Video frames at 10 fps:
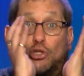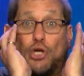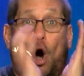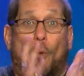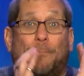
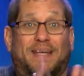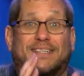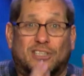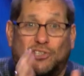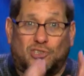Don't be
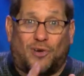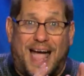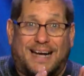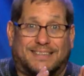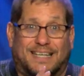
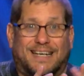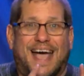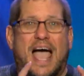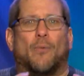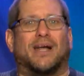distracted.
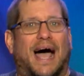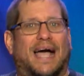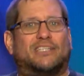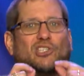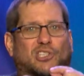And when
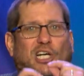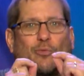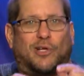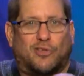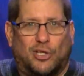I share
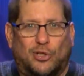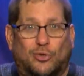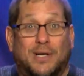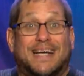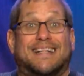with you